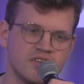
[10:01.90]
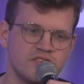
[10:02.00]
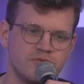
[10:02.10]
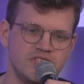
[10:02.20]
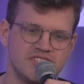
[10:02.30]
of
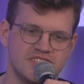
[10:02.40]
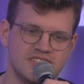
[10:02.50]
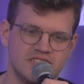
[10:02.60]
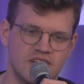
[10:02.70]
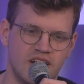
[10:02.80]
the
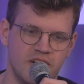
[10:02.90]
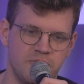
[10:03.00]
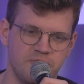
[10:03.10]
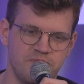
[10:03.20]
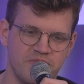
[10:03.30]
reason,
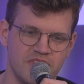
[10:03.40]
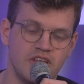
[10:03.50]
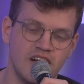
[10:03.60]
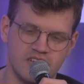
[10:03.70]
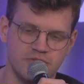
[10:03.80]

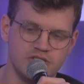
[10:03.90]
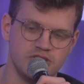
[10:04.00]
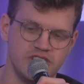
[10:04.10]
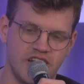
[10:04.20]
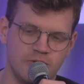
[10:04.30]

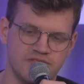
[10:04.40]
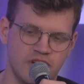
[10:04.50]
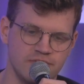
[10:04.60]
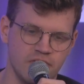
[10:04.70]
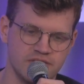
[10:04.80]
originally I was very
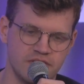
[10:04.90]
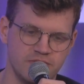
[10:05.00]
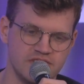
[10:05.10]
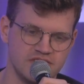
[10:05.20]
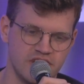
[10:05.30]
involved in the
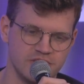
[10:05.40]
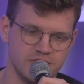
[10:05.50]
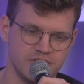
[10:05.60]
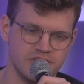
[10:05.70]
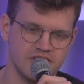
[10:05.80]

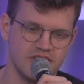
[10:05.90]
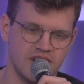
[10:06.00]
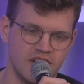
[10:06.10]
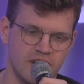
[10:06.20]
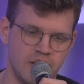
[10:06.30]
research
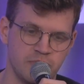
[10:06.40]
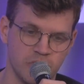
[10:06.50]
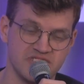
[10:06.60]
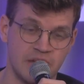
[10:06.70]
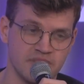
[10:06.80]
and
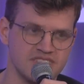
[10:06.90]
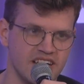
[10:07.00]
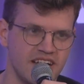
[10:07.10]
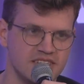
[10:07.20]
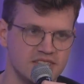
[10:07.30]
prototyping
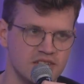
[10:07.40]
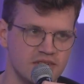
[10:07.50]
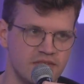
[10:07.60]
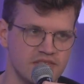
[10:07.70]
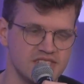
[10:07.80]
side
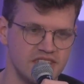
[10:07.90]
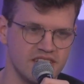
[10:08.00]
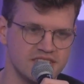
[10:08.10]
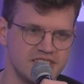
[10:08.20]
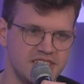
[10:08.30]
of this
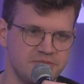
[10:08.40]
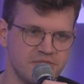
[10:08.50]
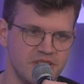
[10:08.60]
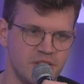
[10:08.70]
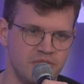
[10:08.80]
ERC,
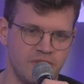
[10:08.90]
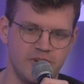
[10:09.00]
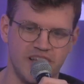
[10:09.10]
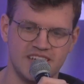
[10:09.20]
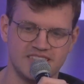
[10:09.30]
but I
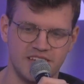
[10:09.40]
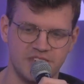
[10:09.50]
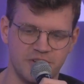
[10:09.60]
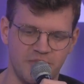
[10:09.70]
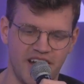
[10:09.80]
realized that
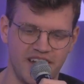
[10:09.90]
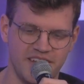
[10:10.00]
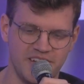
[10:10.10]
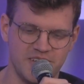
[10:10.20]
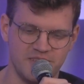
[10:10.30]

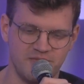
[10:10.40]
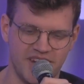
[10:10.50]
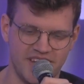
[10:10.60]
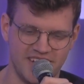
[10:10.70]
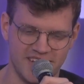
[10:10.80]

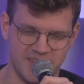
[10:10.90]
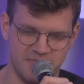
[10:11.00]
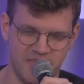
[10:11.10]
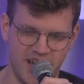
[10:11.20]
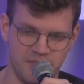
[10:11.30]

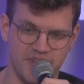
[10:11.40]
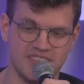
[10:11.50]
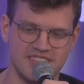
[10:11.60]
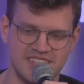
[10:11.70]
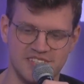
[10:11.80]
my
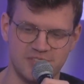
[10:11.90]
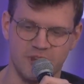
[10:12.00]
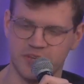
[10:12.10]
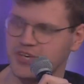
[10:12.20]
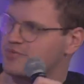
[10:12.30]
abilities do
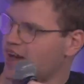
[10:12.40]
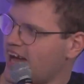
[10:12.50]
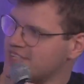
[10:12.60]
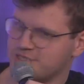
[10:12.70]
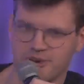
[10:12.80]
not really
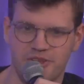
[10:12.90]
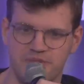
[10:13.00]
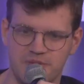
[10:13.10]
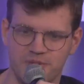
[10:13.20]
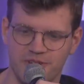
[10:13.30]
compare to all the
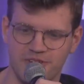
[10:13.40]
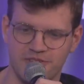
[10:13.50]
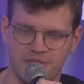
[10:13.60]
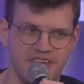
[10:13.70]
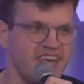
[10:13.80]
people
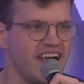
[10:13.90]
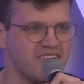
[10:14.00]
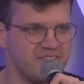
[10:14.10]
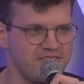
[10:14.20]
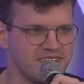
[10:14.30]
from the EF